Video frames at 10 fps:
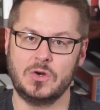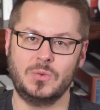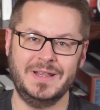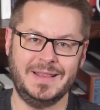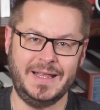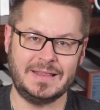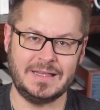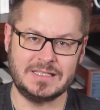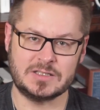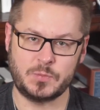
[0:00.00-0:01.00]

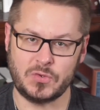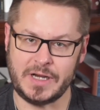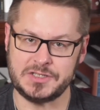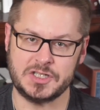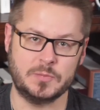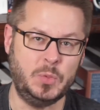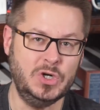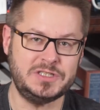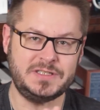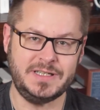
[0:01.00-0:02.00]
relentless pressure,
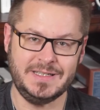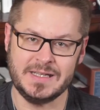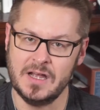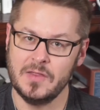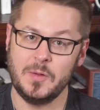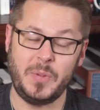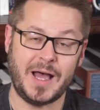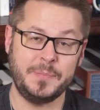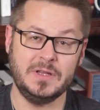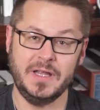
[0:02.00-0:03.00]
pushing the
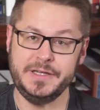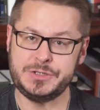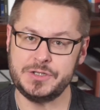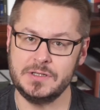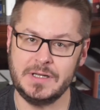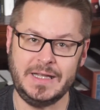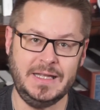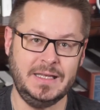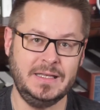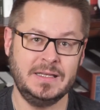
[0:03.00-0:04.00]
population
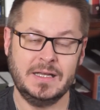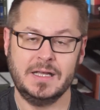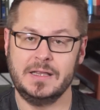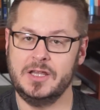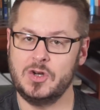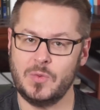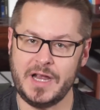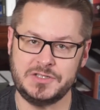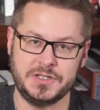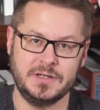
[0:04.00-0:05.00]
in the
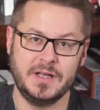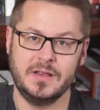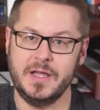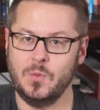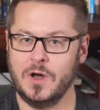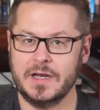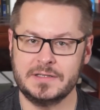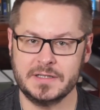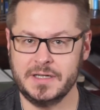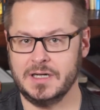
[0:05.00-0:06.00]
direction they want
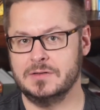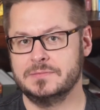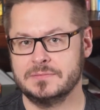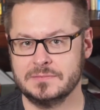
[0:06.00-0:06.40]
it to go.